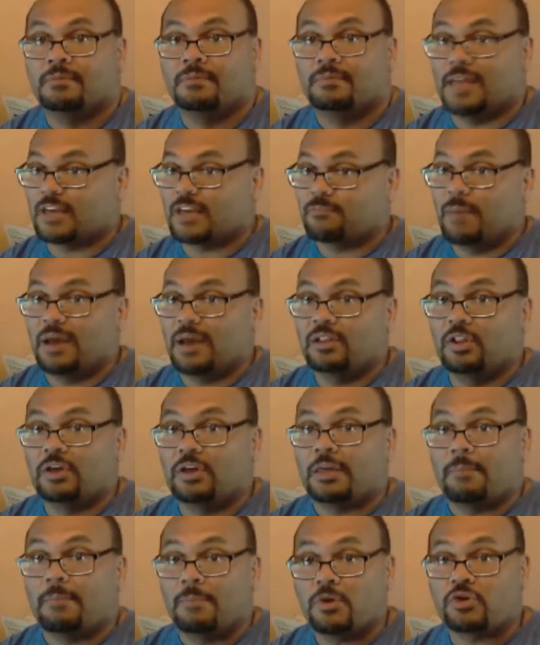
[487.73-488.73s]
That's my
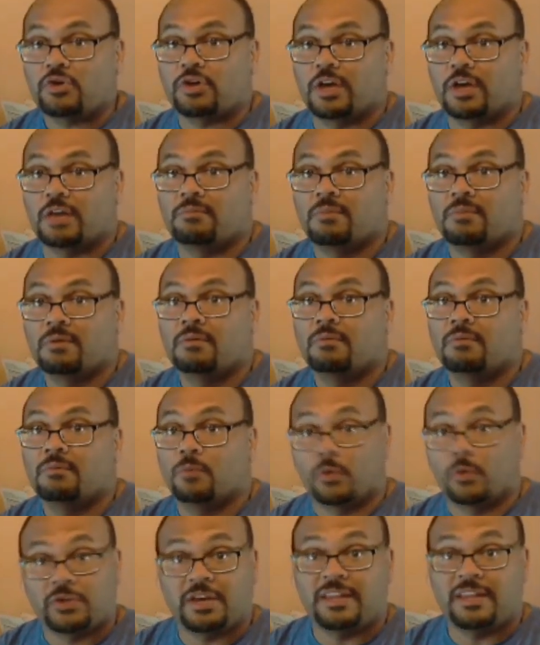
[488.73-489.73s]
look at Michigan.
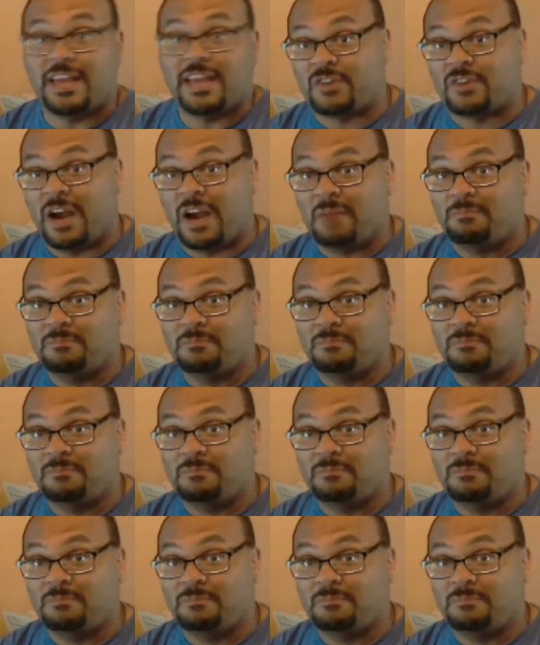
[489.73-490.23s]
We'll see you next time.